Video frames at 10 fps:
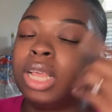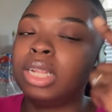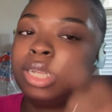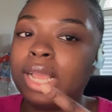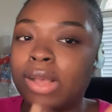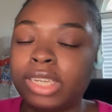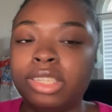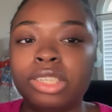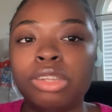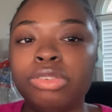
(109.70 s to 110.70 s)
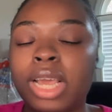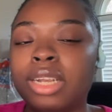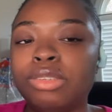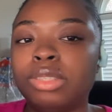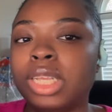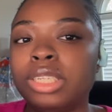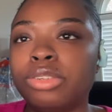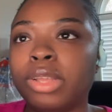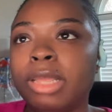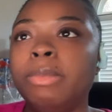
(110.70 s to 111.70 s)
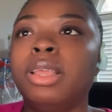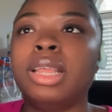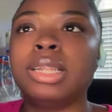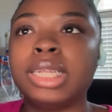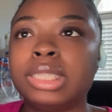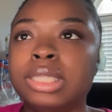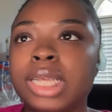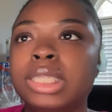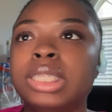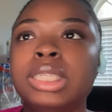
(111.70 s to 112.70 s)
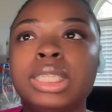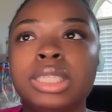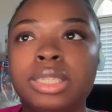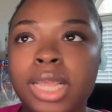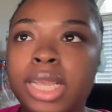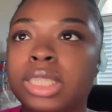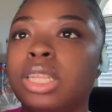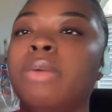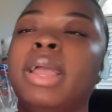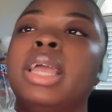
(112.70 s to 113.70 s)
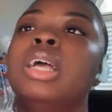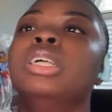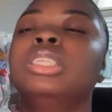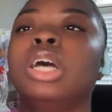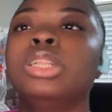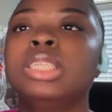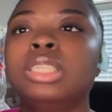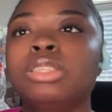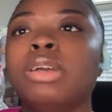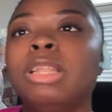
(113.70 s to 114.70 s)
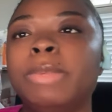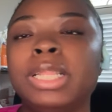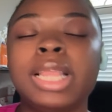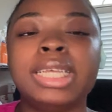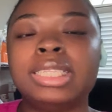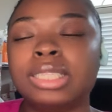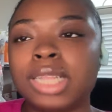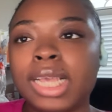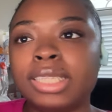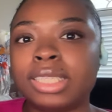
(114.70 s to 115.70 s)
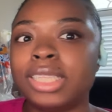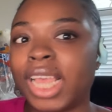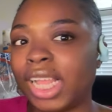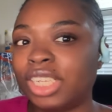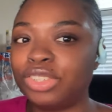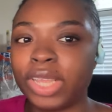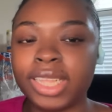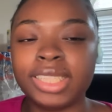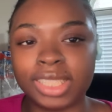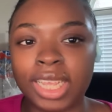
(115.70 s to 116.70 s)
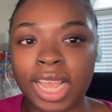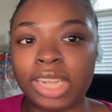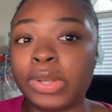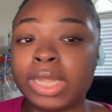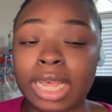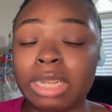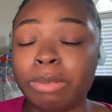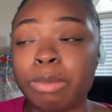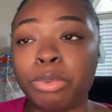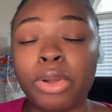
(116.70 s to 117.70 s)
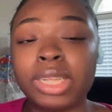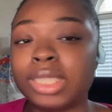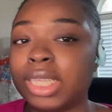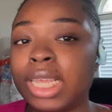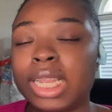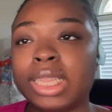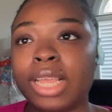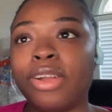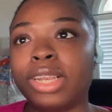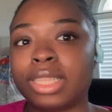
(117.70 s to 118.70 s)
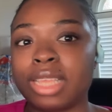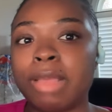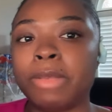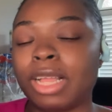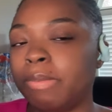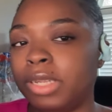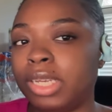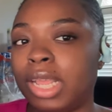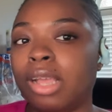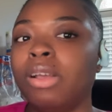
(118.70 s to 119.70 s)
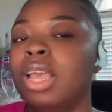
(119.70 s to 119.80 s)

Now, I just showed you how to do SageStream, and LexisNexis is next. All right, so this is going to be LexisNexis. As you can see, I know a lot of people are saying that they are the same company now,